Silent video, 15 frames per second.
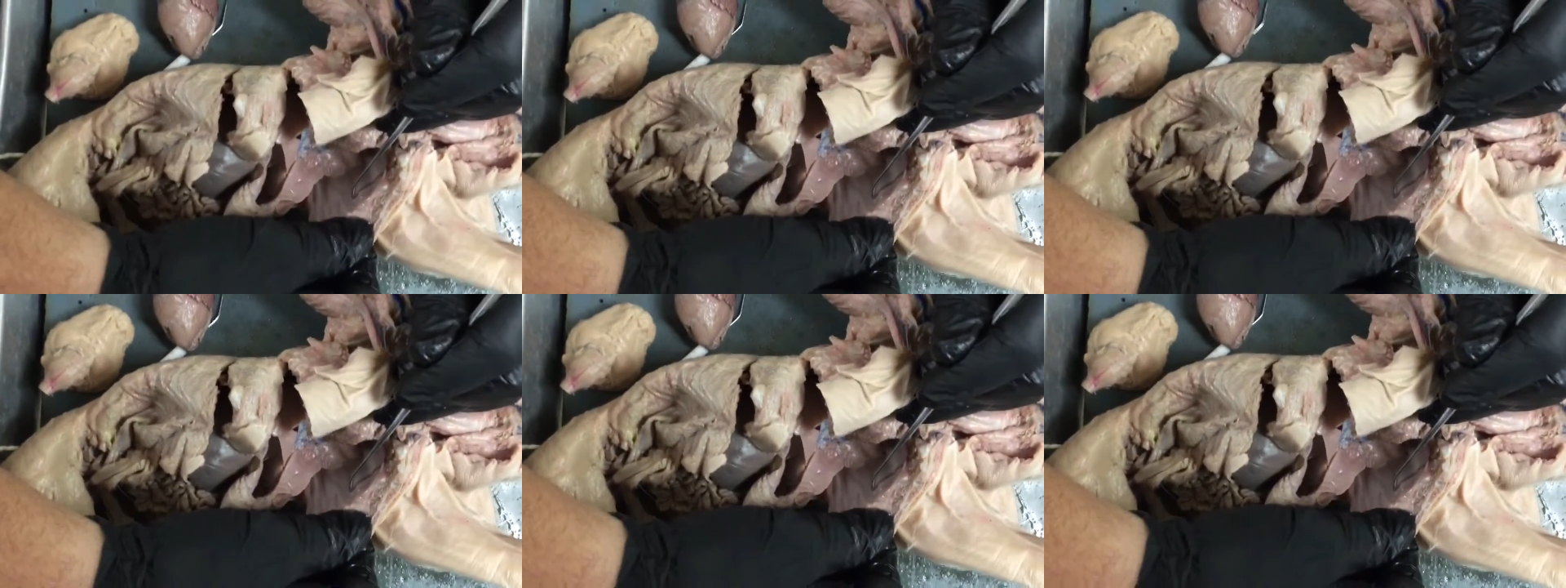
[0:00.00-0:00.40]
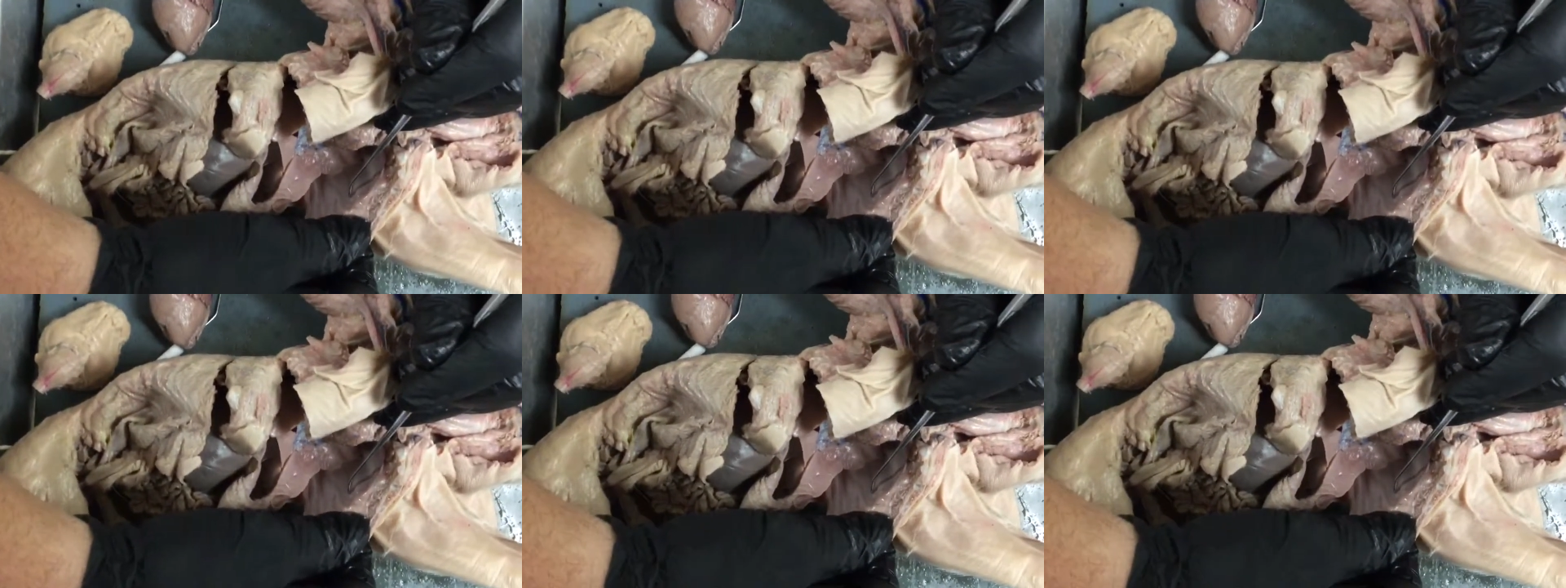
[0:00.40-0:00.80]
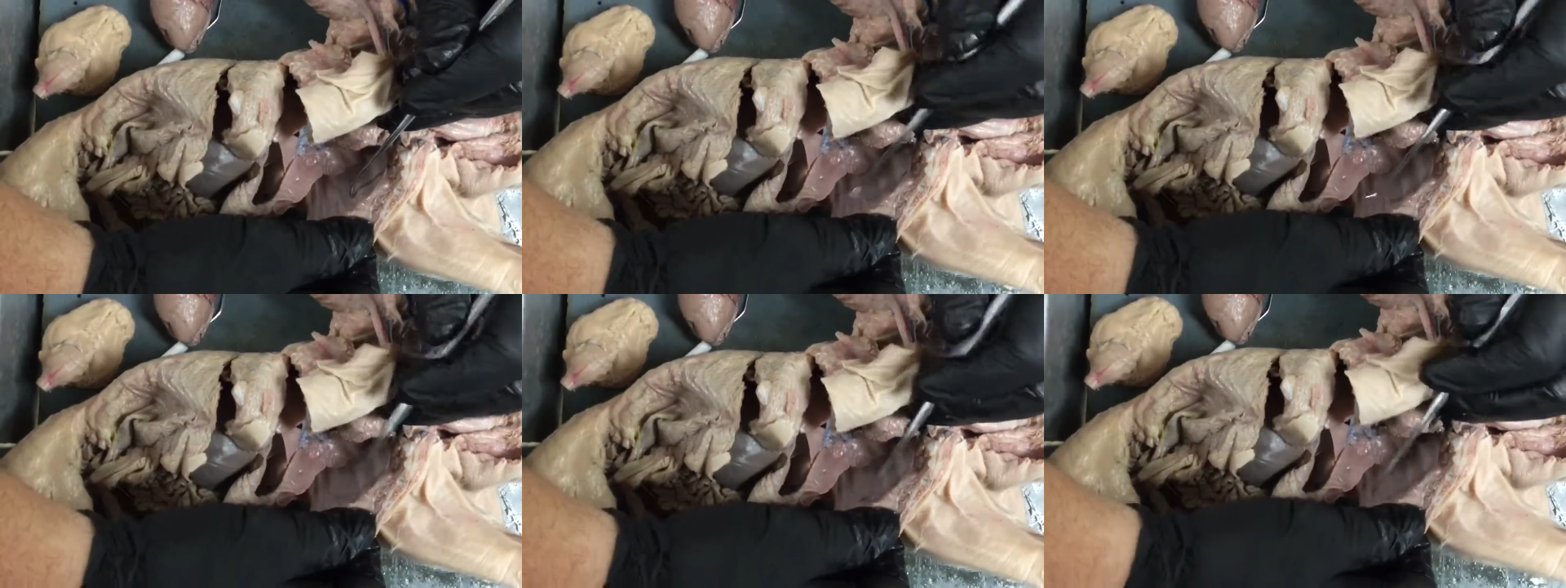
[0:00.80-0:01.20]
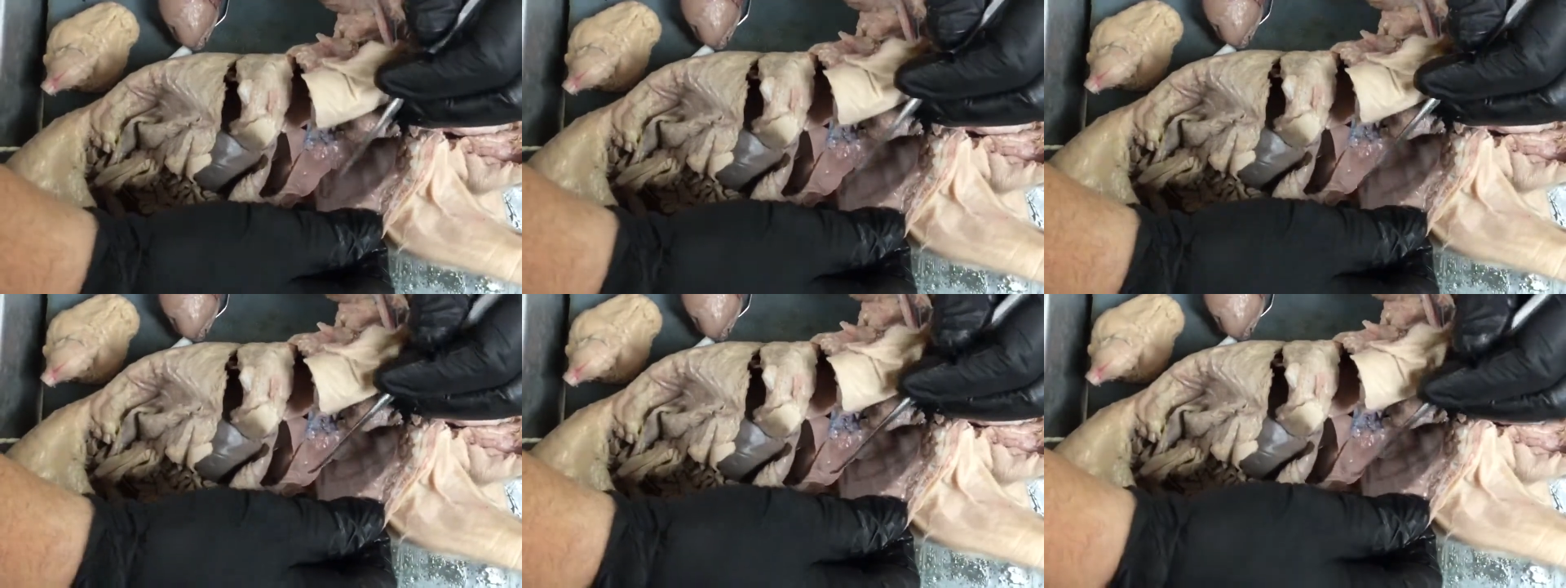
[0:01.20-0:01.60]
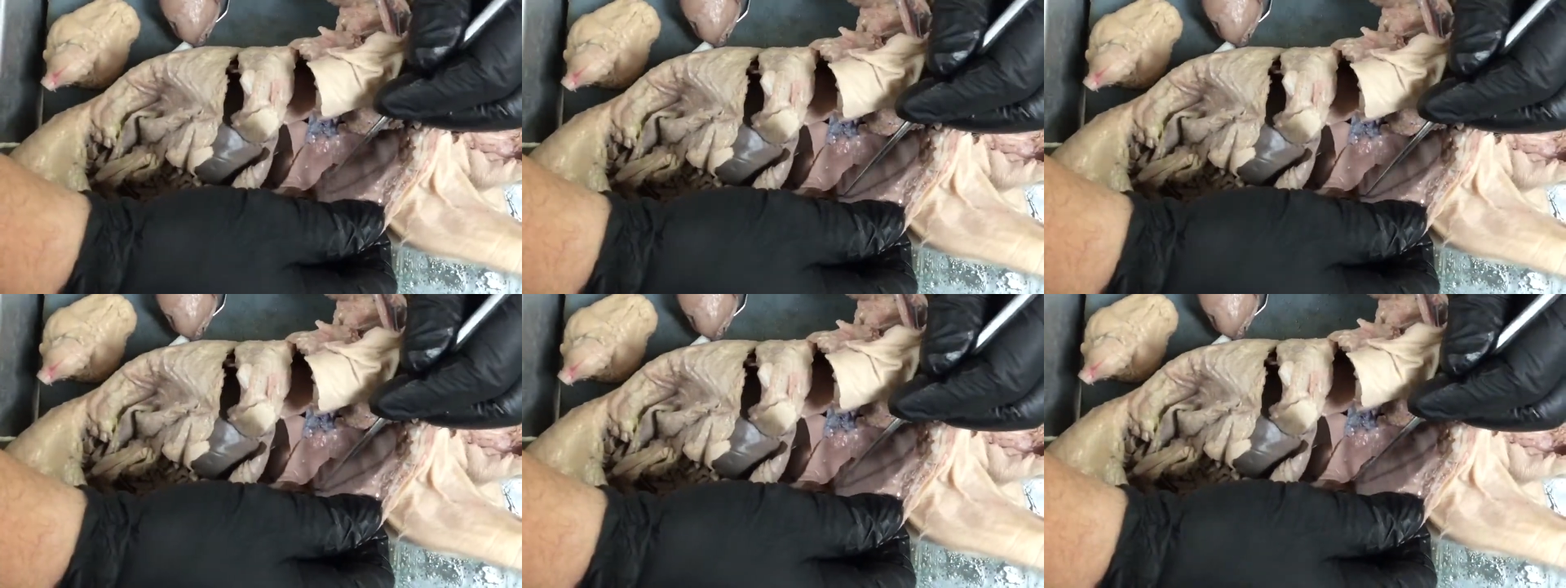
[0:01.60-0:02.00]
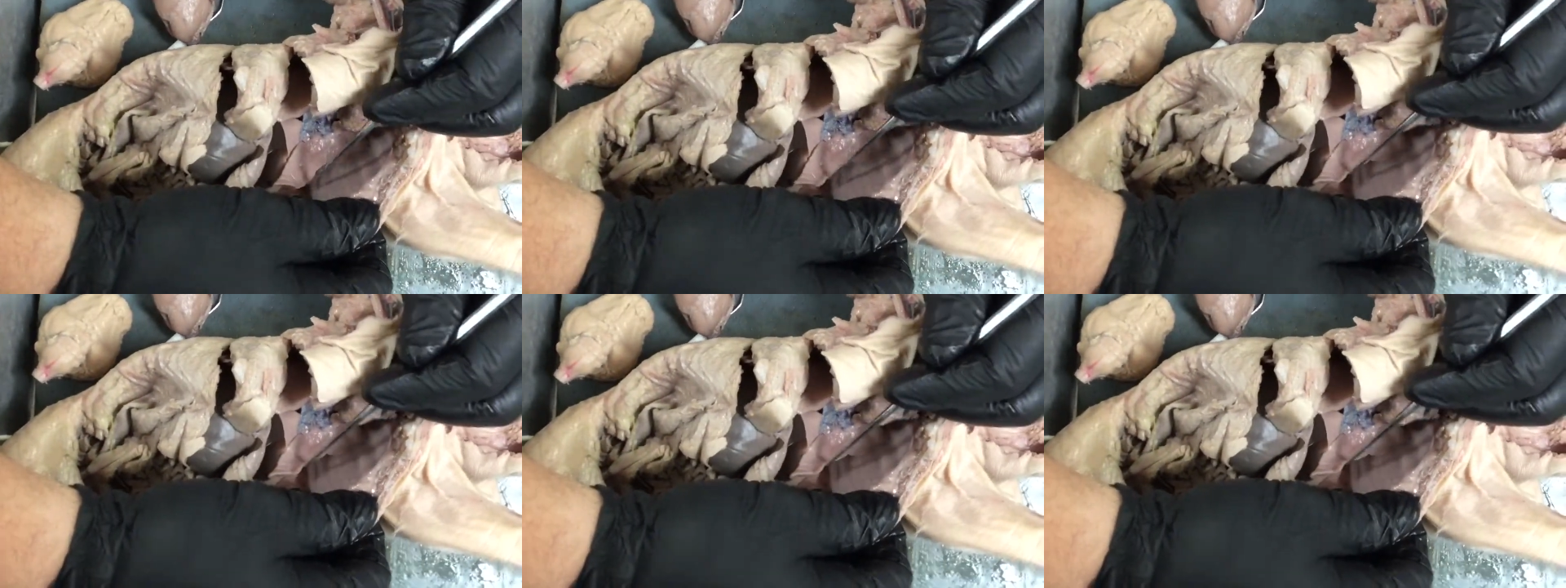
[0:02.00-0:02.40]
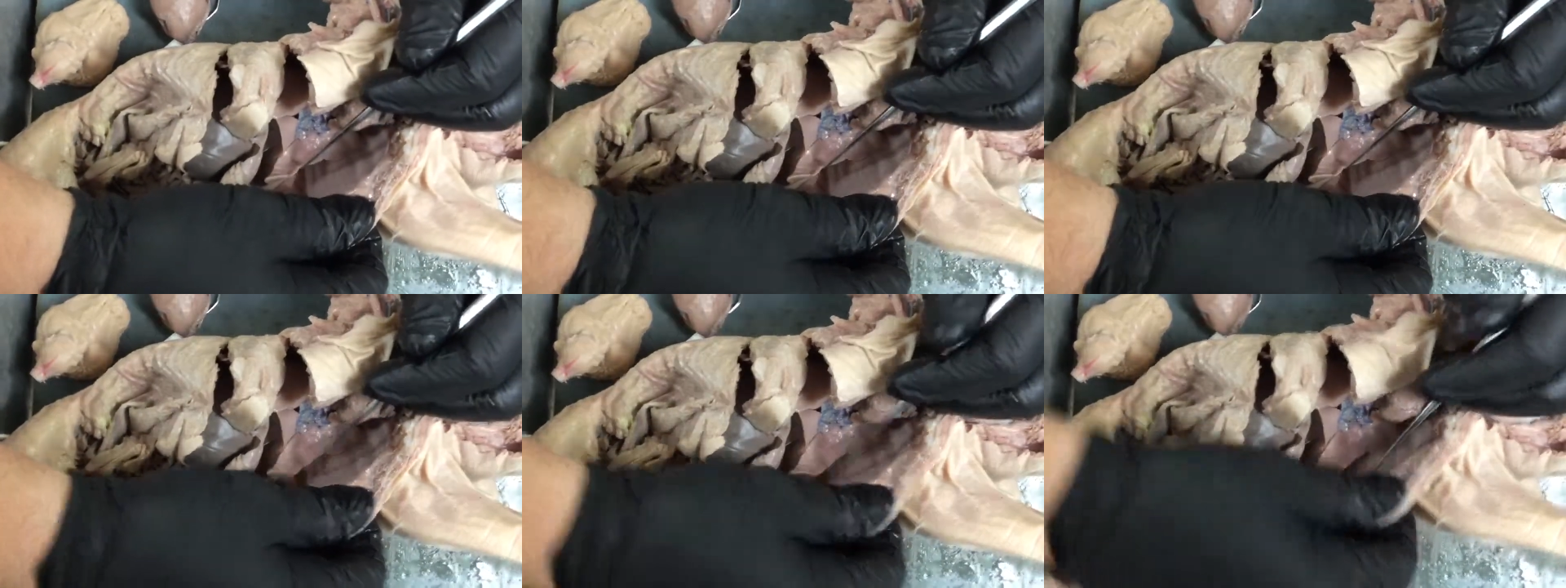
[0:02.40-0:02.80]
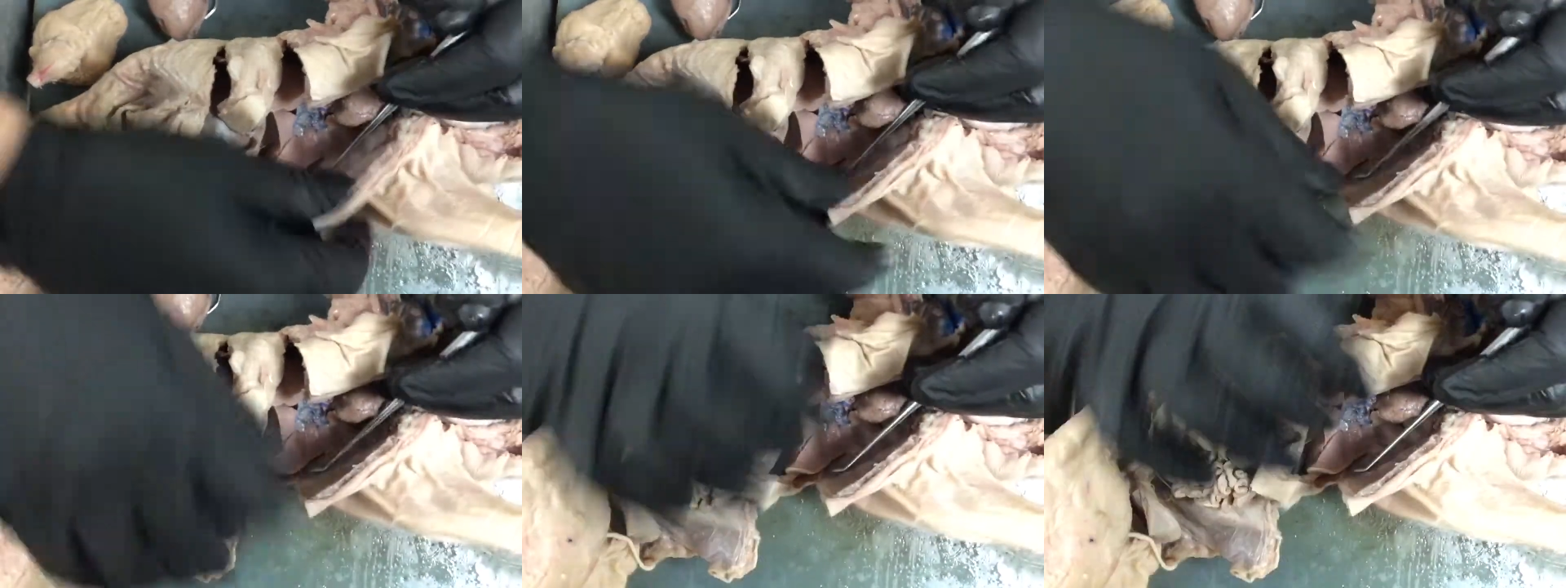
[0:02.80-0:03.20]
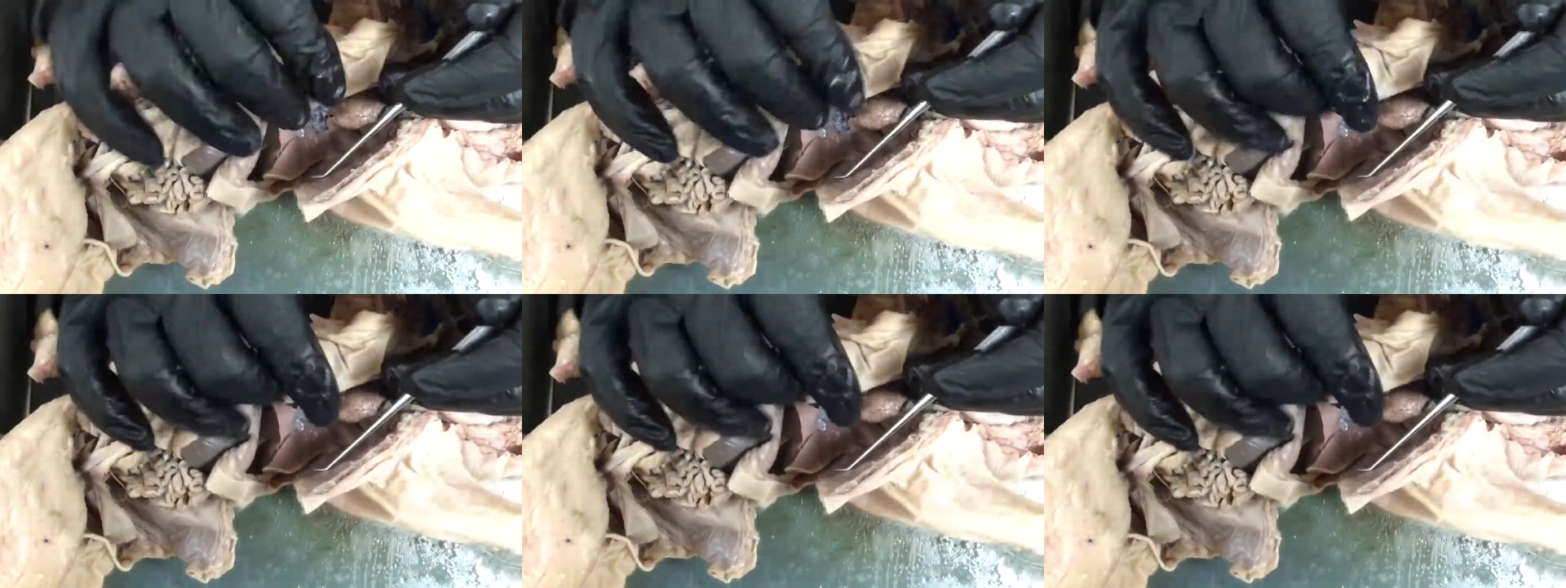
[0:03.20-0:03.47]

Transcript: No face is visible, so there are no lips to read.